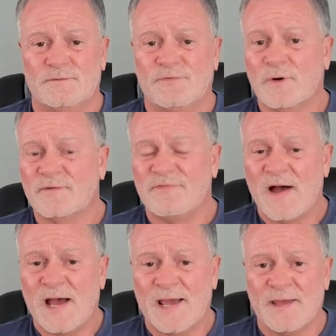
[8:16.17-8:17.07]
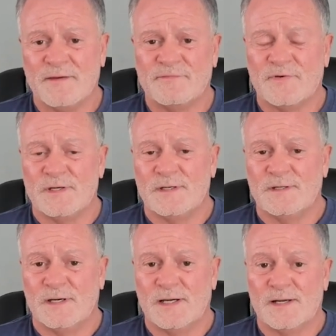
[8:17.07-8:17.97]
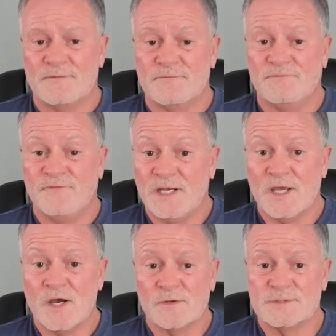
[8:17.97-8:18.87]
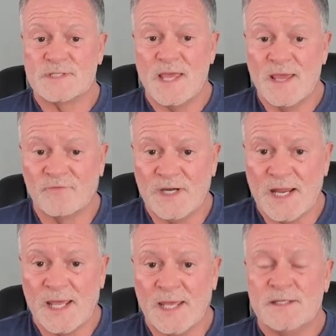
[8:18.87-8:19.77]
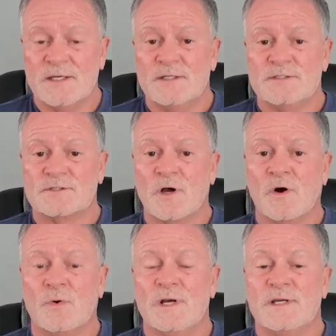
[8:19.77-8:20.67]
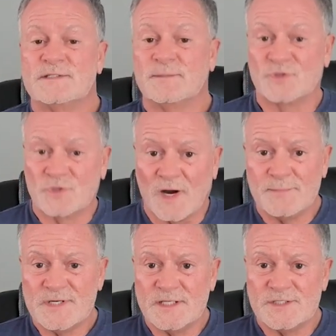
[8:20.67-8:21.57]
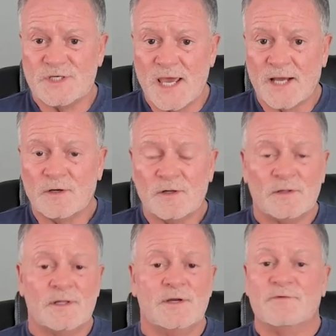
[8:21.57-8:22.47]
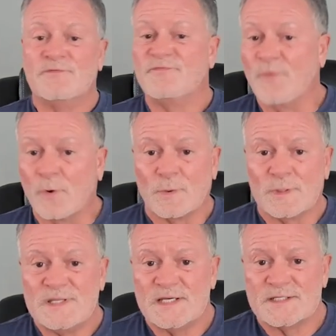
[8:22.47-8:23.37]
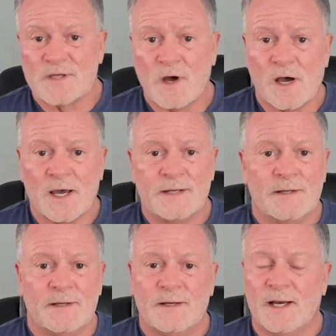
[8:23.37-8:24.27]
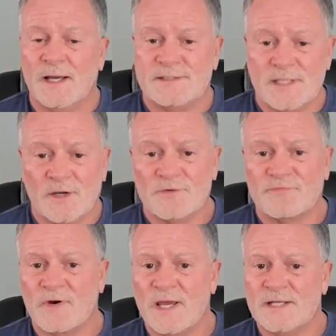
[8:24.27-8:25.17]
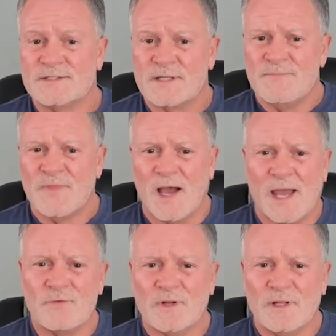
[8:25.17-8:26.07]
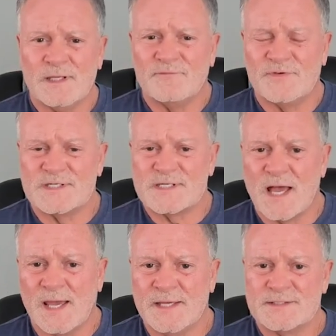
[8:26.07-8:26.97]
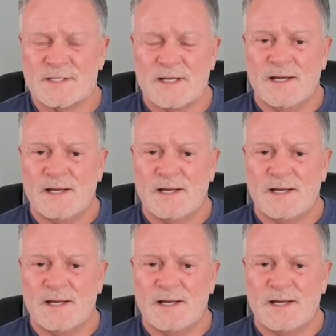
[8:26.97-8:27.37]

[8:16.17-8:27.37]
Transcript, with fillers: 4 or 5 videos every day. So subscribe to the channel, forward this on, tell your friends. I really emphasize